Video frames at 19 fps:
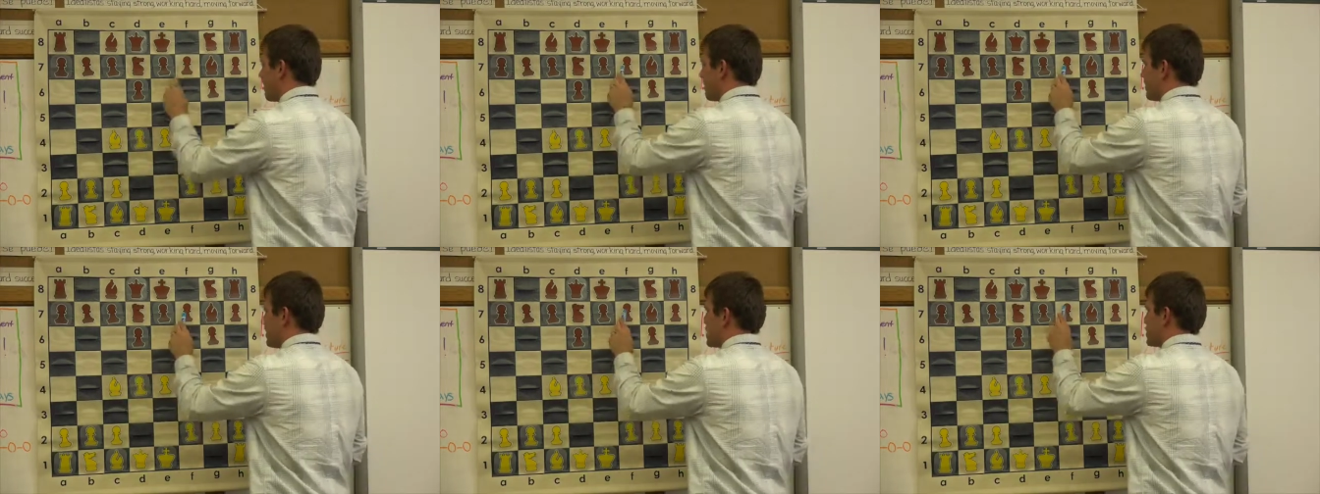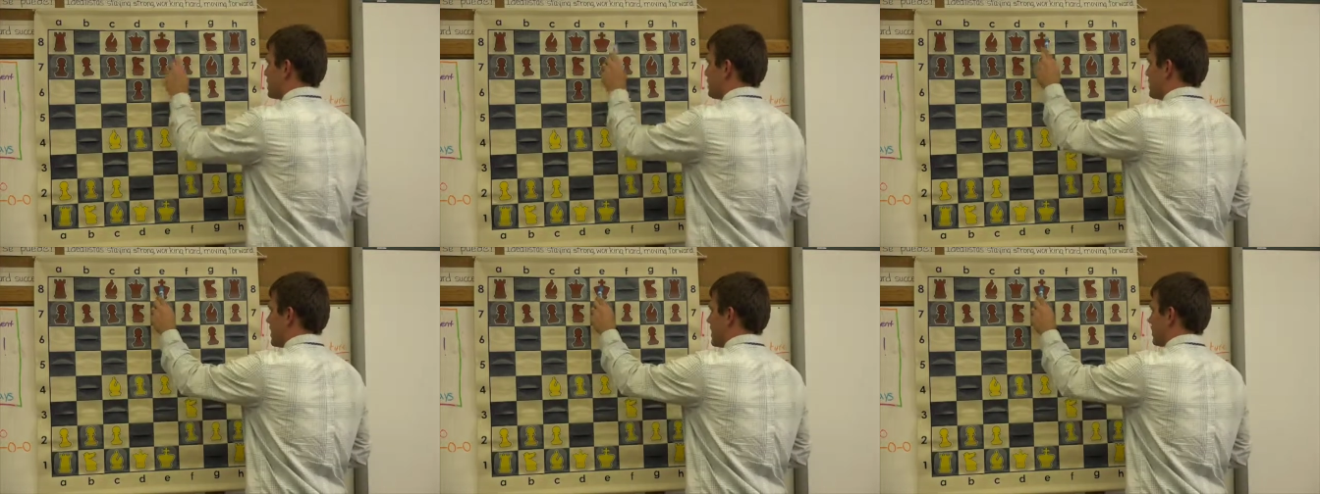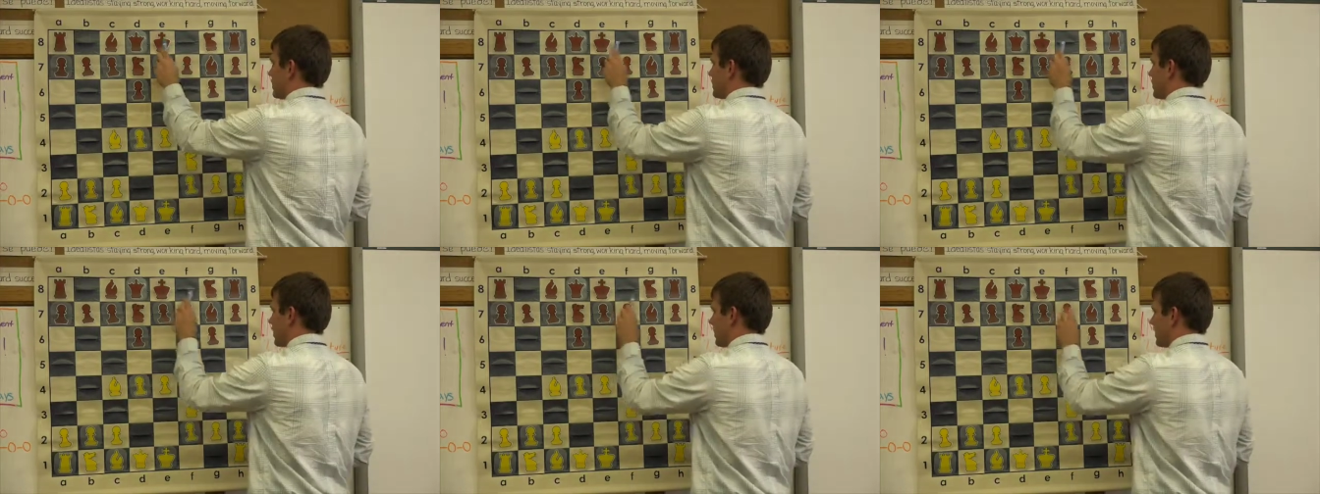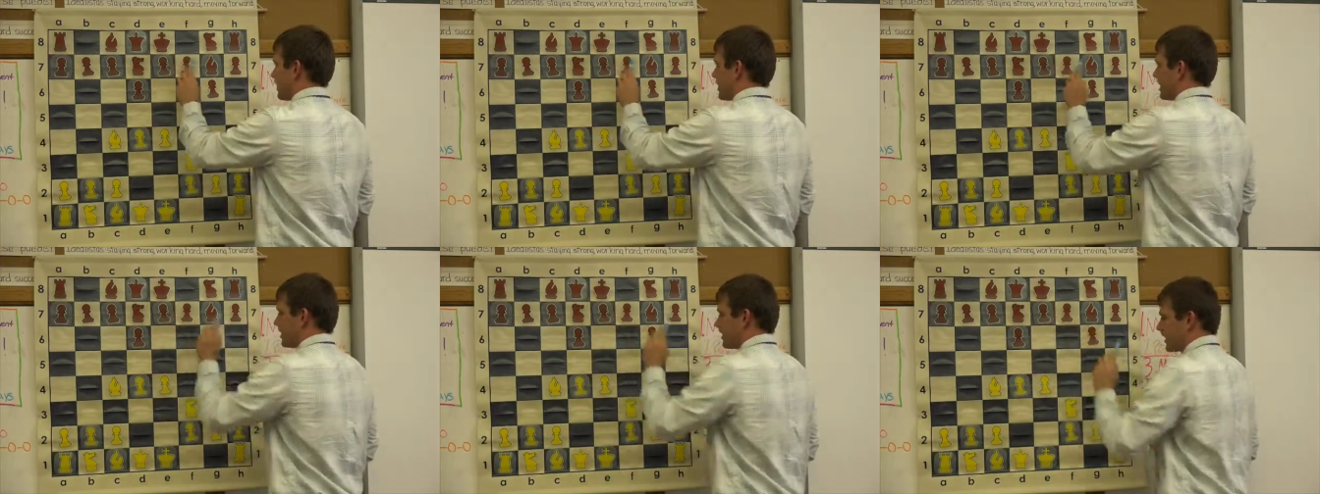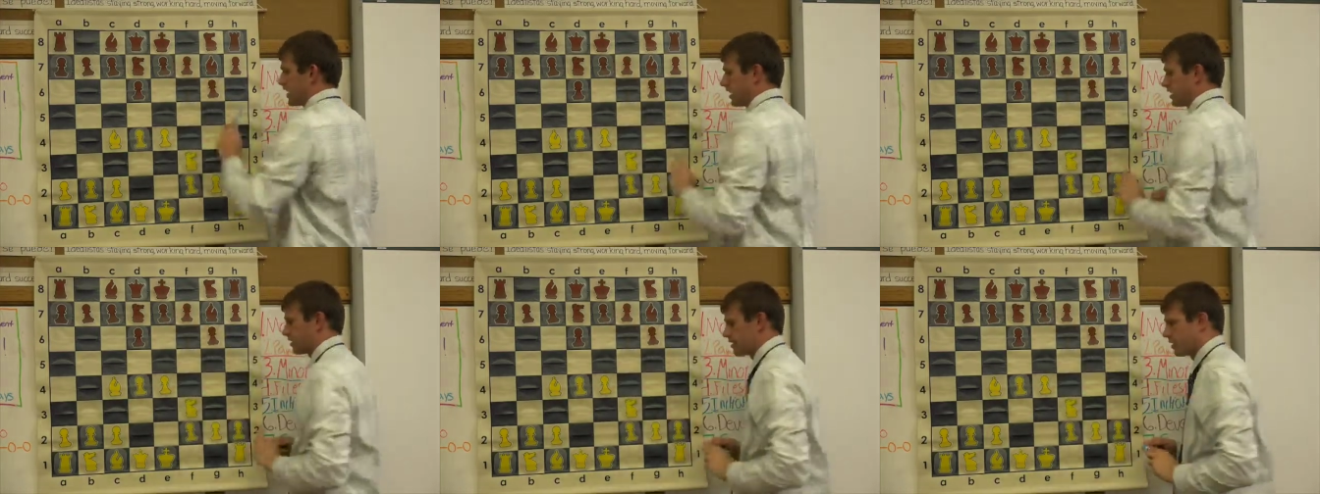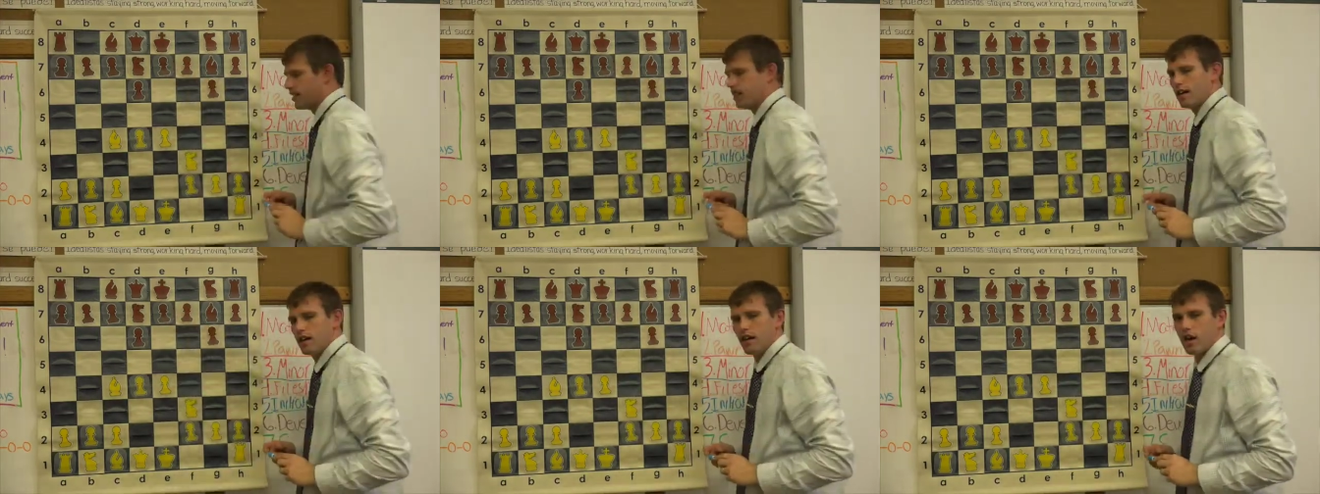bishop takes, king takes.
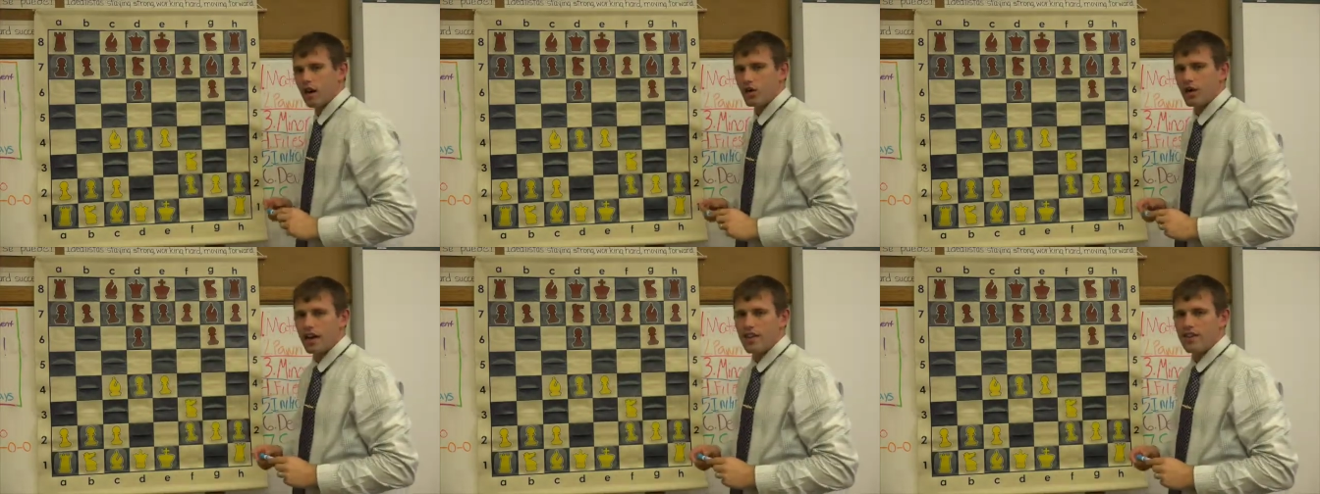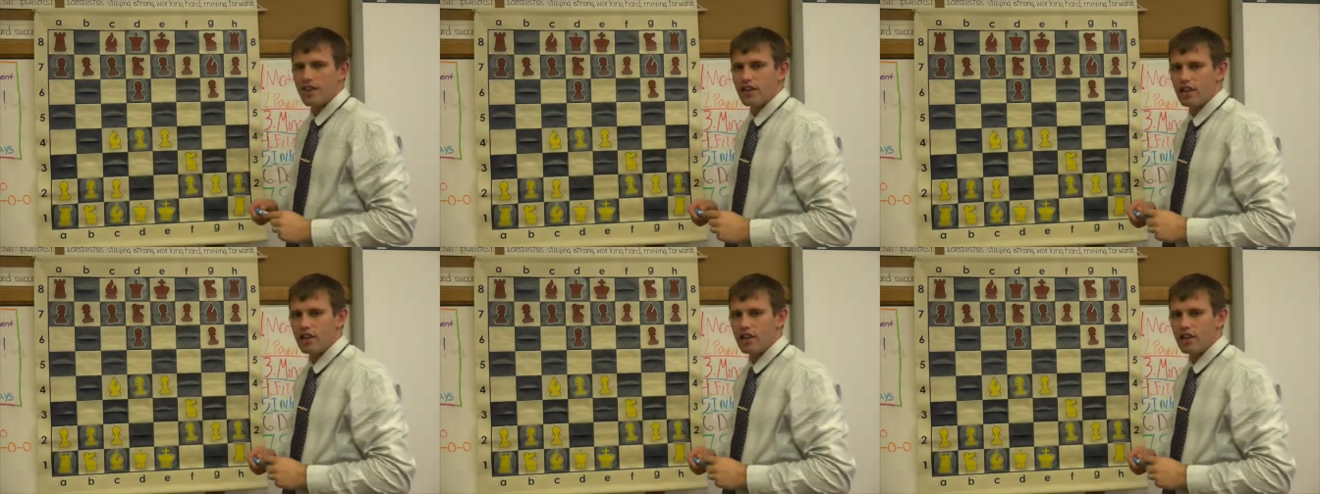Okay,